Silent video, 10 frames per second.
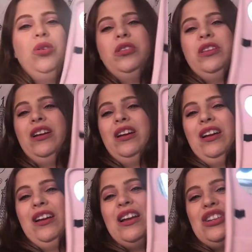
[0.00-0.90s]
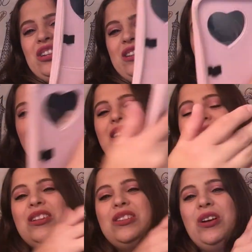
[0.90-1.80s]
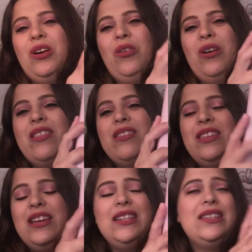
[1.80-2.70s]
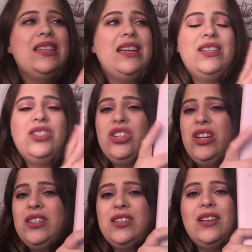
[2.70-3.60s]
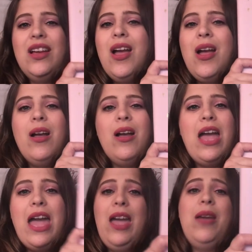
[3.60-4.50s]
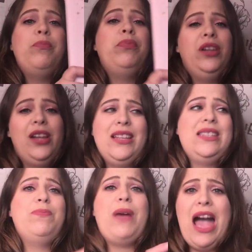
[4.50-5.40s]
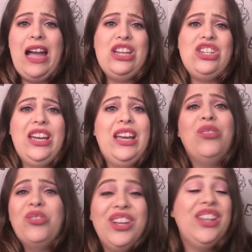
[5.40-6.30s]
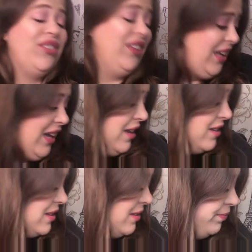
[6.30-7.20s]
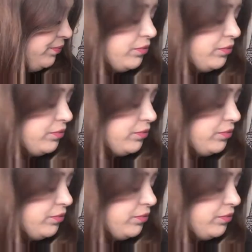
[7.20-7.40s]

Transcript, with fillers: hold the uh, agenda. So this is just A plus packaging. It really, really is.